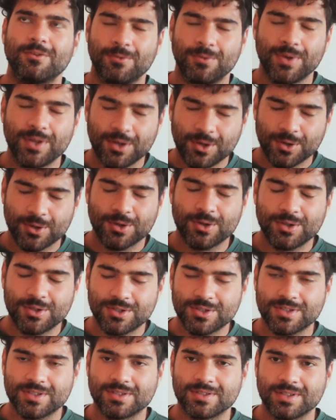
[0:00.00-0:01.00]
could
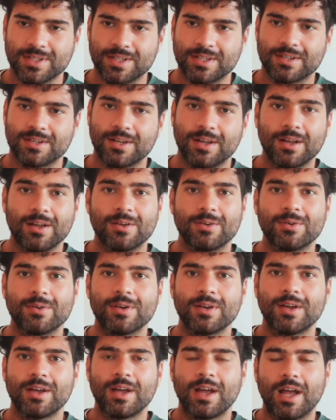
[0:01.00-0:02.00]
just like, oh,
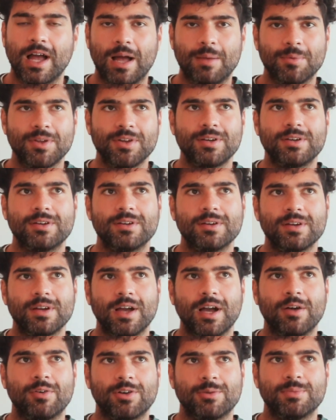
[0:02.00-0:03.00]
I'm here,
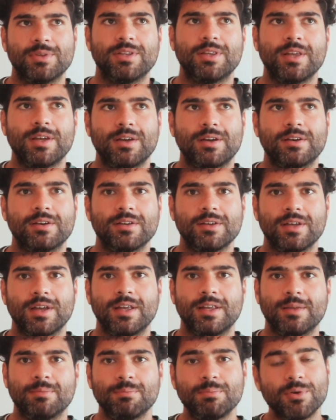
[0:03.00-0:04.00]
I want to be there, and
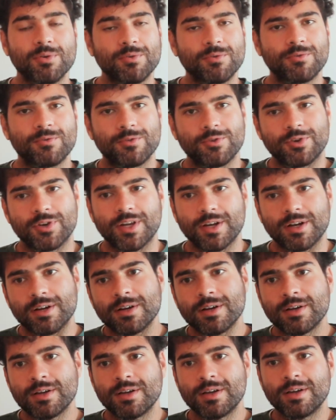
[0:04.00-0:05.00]
then poof, you're there,
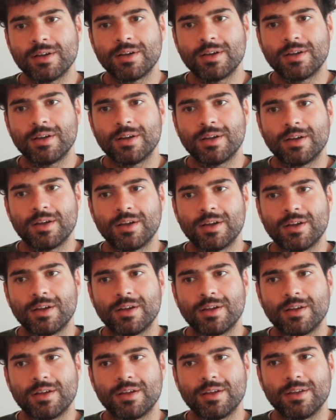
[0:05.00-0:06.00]

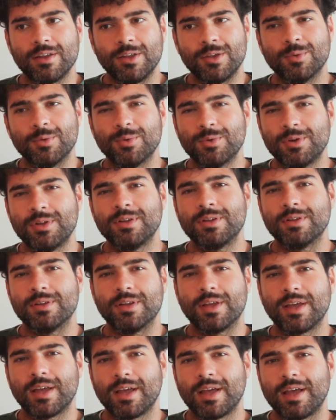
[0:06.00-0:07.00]
you wouldn't
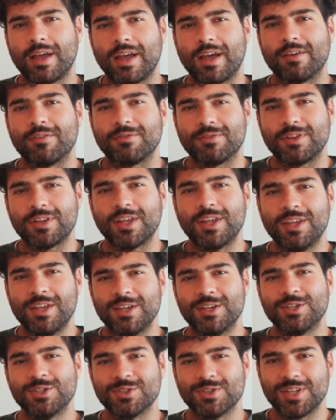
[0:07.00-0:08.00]
have the
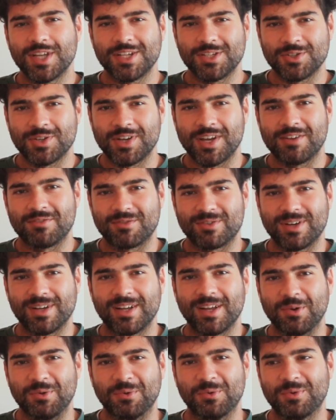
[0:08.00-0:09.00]
issue that you have right
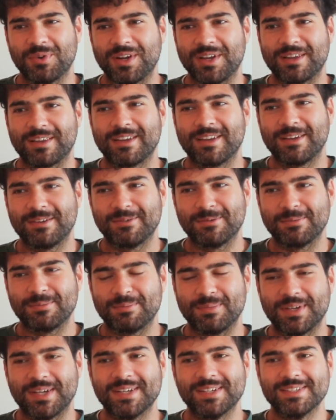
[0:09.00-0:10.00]
now, right?
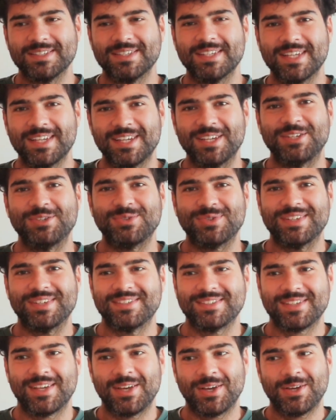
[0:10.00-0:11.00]
Because the issue
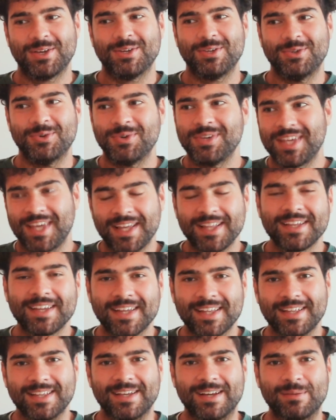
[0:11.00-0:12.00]
is you can't
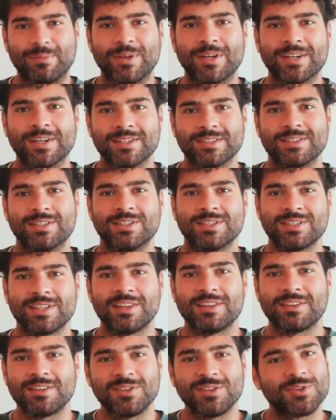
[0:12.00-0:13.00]
get there because there's
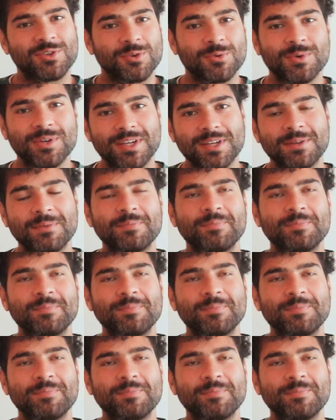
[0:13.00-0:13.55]
something in your way.